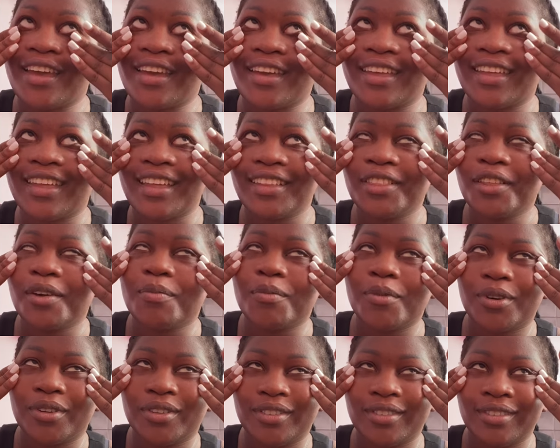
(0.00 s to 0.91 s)
get
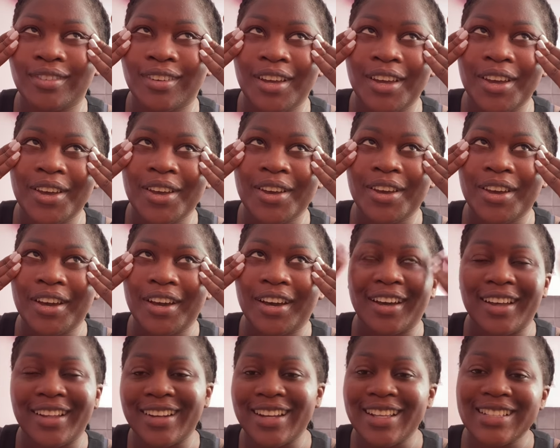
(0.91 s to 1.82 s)
them
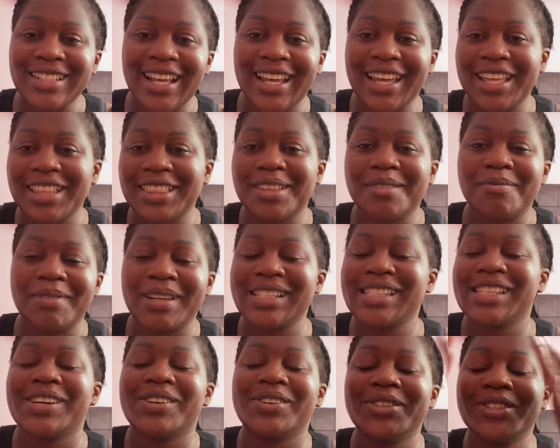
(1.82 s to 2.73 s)

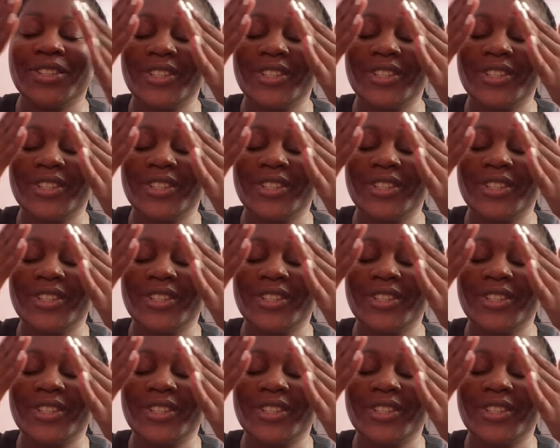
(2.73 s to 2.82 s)
later on